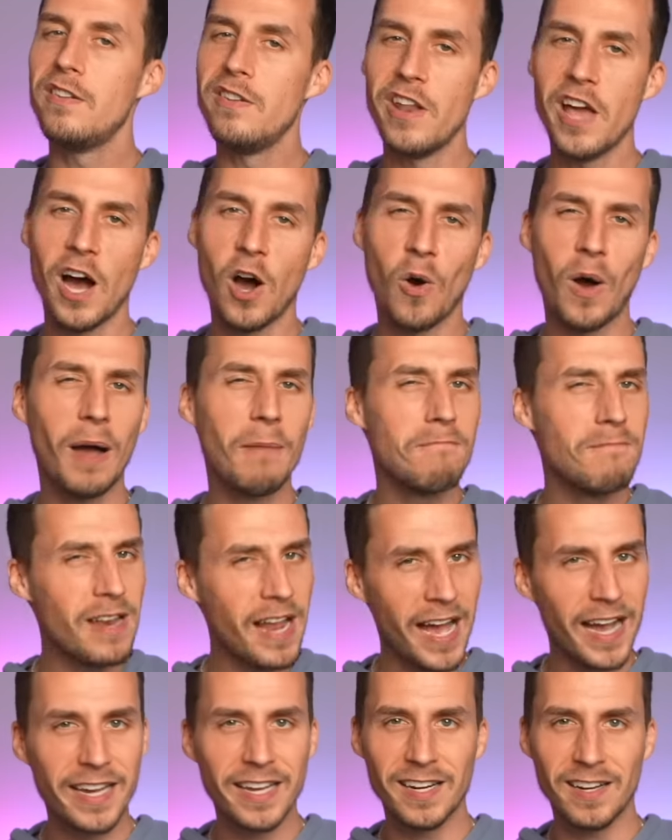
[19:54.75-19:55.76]
No, I'm
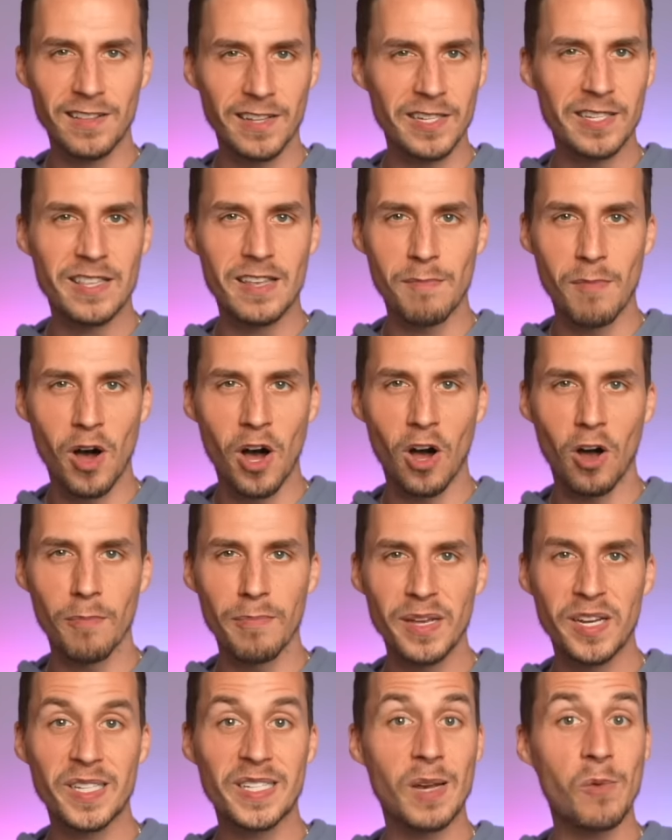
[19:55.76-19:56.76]
not gonna list them all
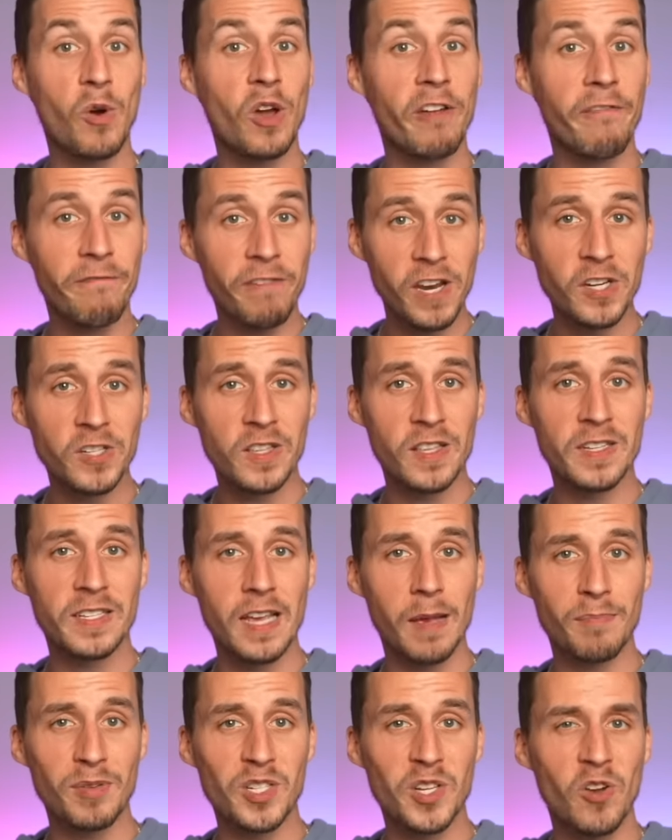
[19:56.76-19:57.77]
because I wanna finish this
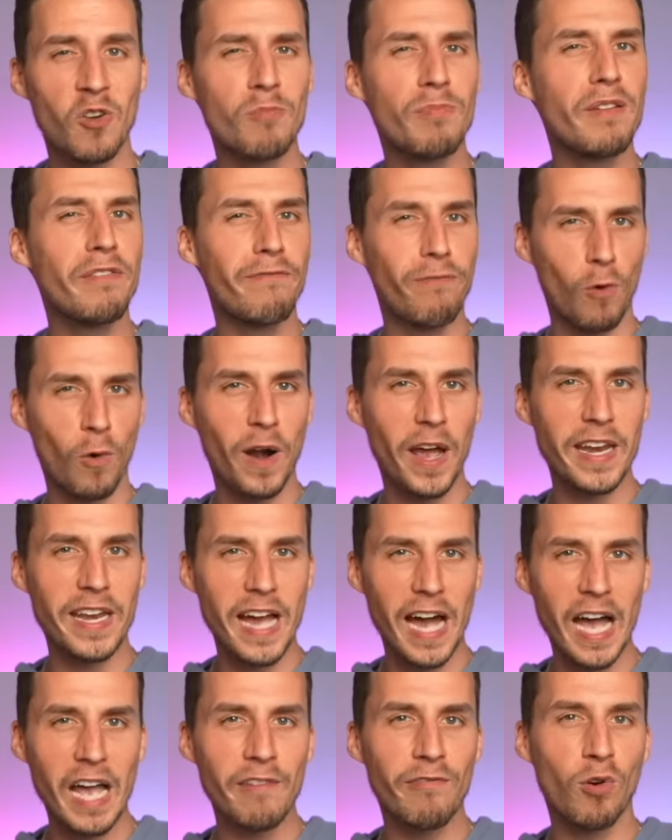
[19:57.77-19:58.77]
episode before I
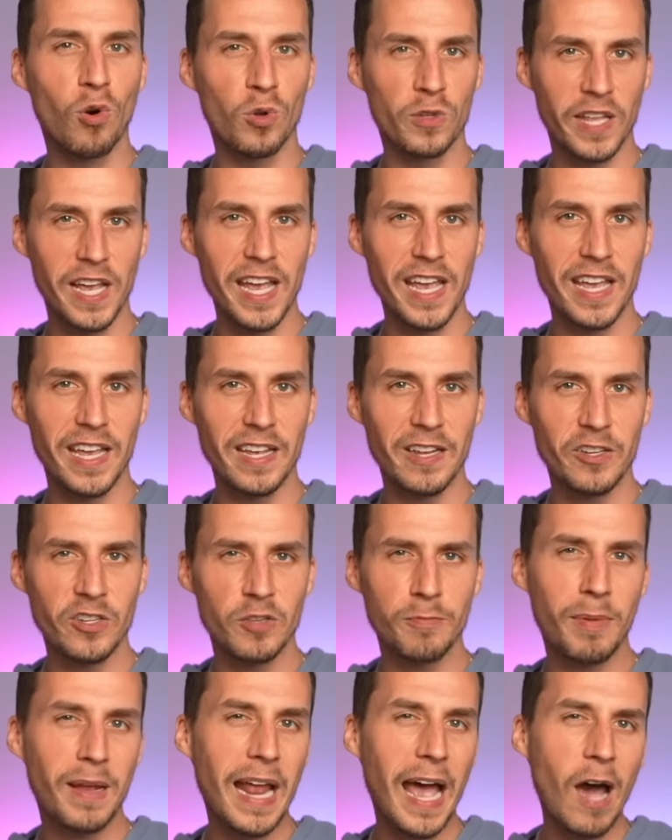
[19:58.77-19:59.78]
die of old
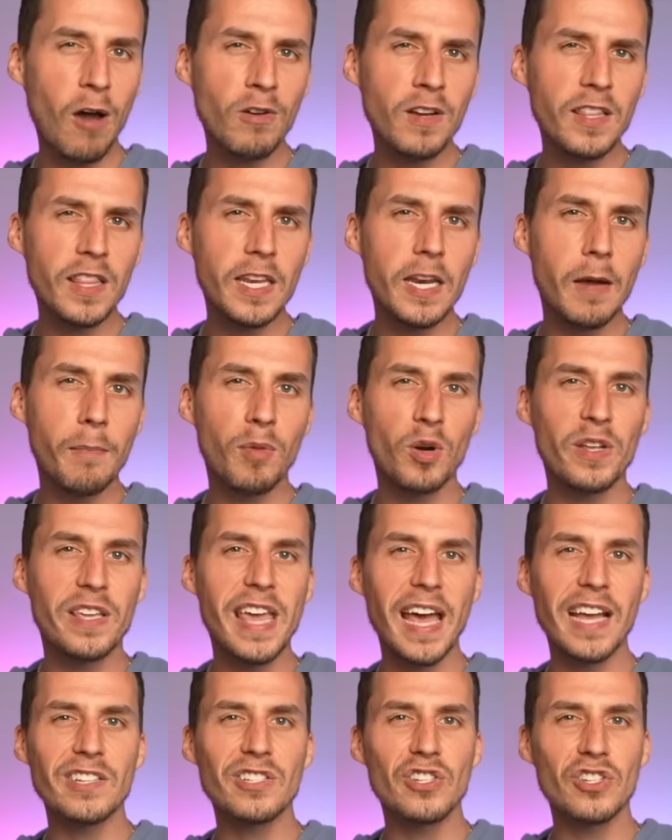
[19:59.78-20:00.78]
age. But how did the number
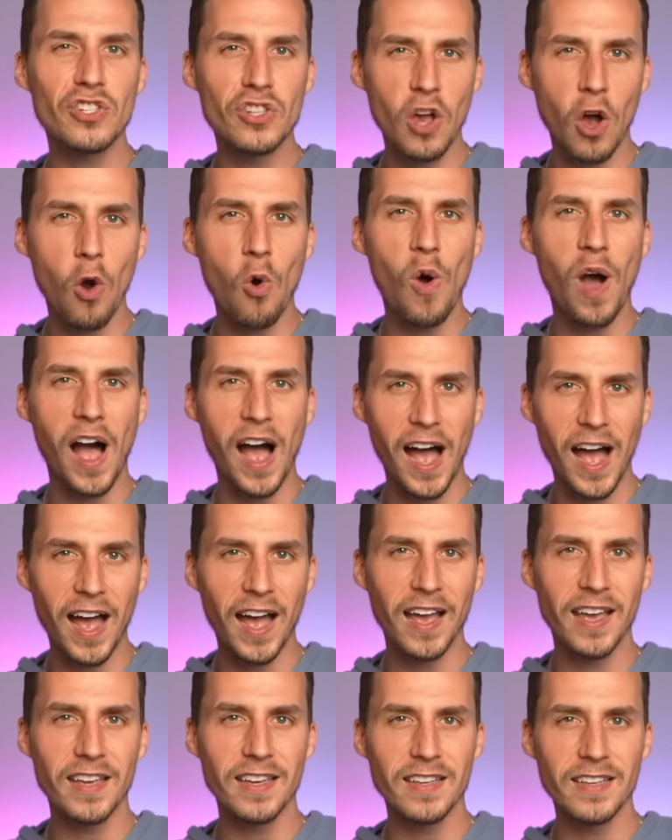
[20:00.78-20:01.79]
get so high?